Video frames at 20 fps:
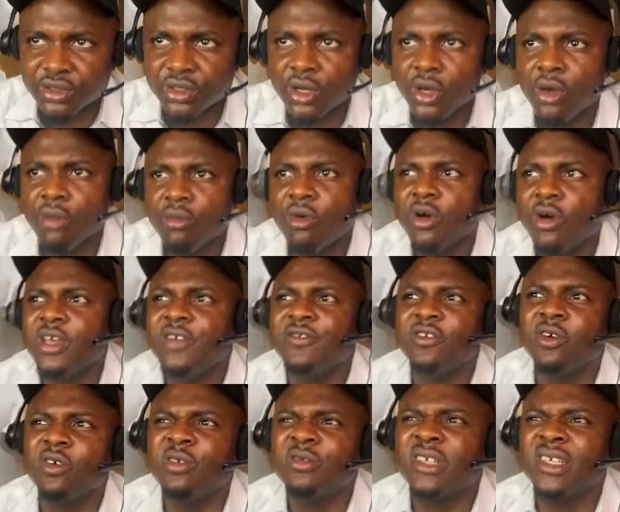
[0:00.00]
Or if your
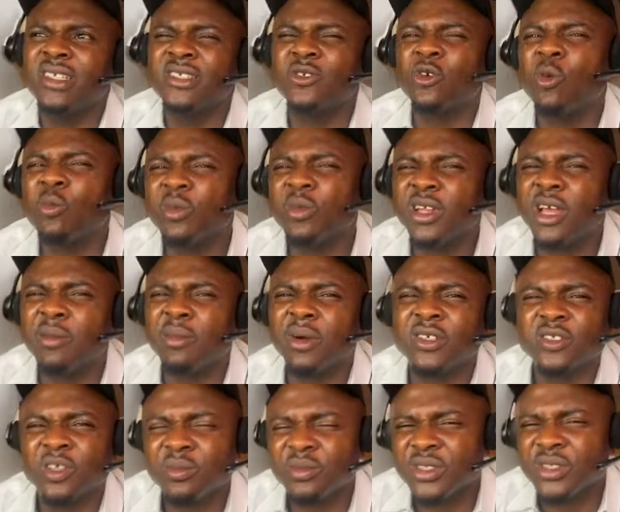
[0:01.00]
website is completely about
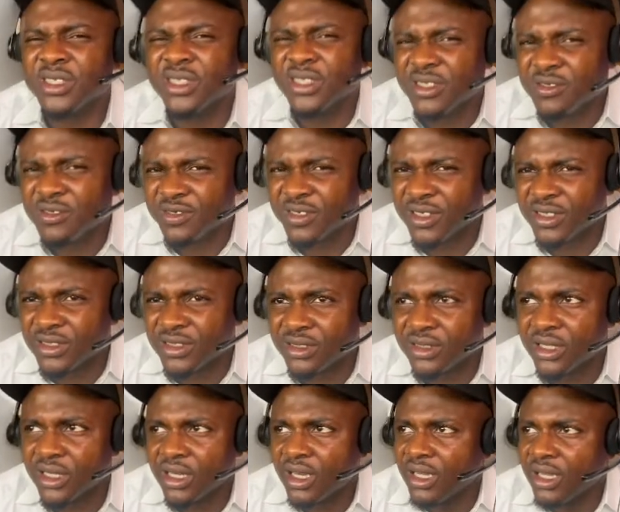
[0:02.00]
something different,
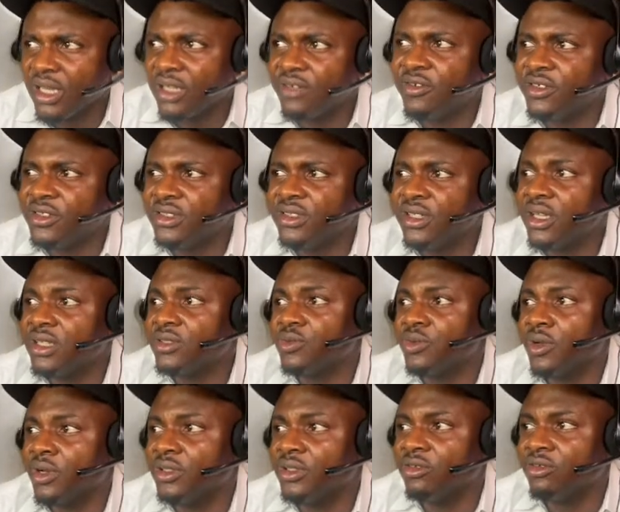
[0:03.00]
like for instance, we got a
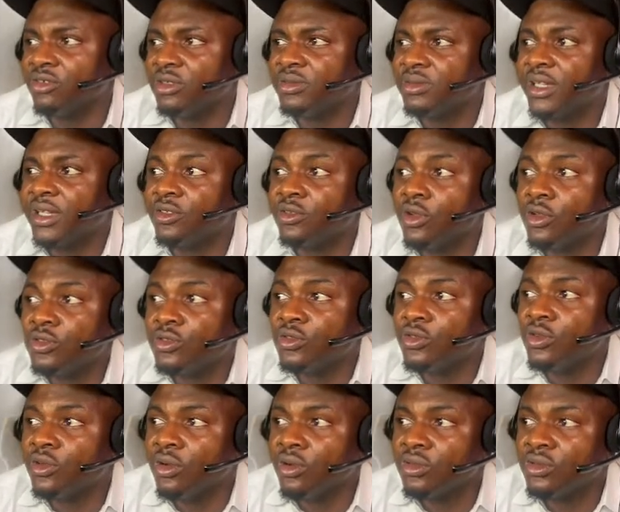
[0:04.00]
website not too long.
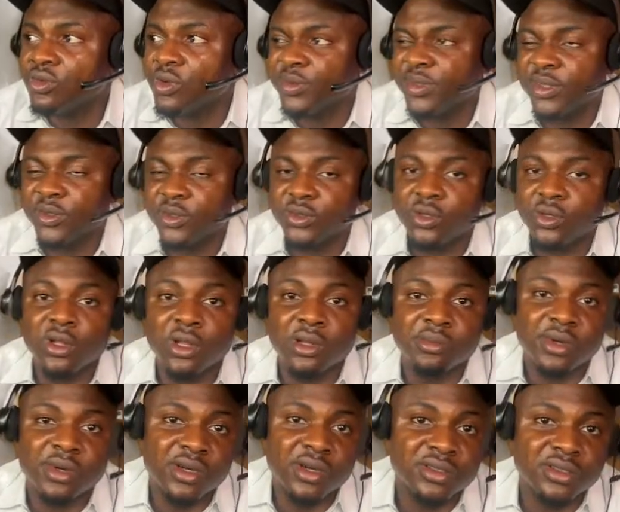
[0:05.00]
The website was all about
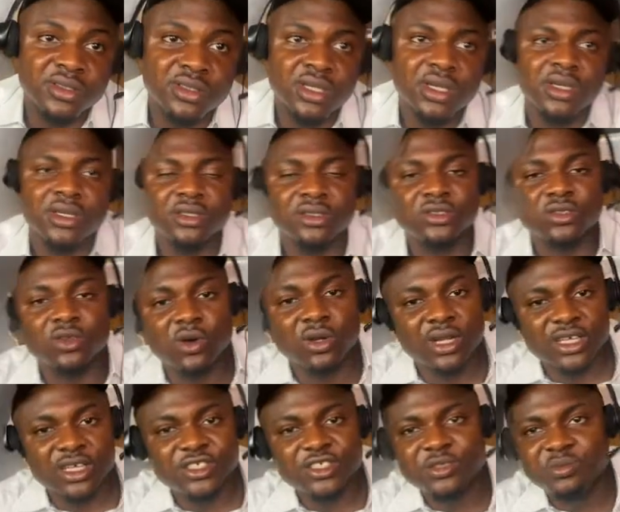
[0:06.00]
scholarship
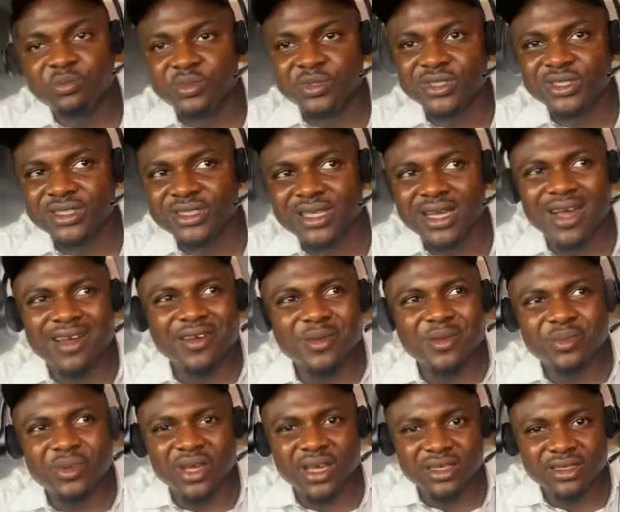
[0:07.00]
in Caribbean,
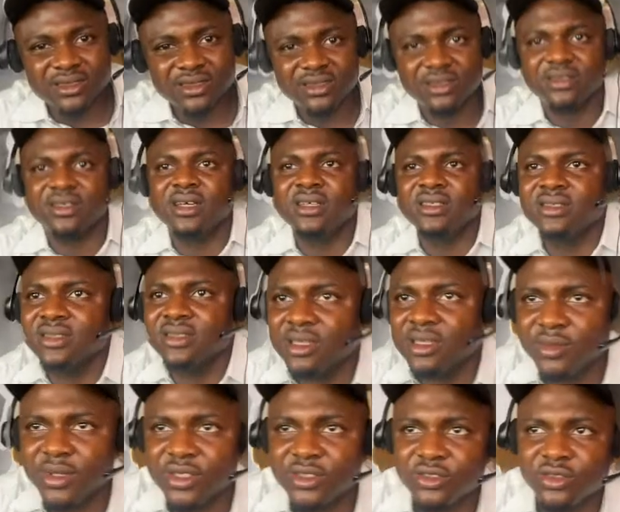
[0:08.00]
right? About
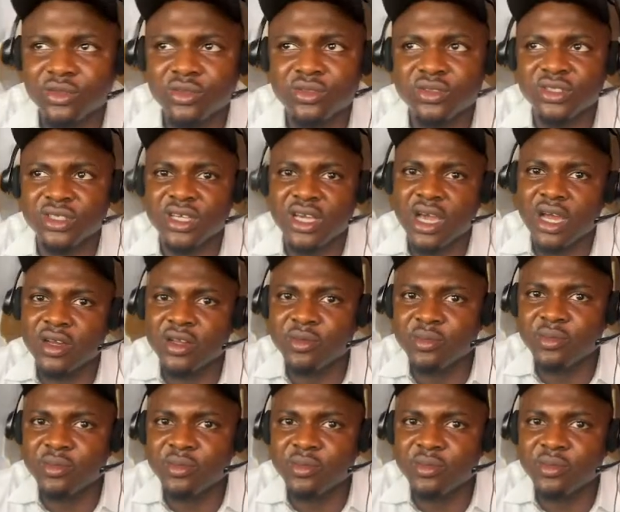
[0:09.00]
schools in Caribbean.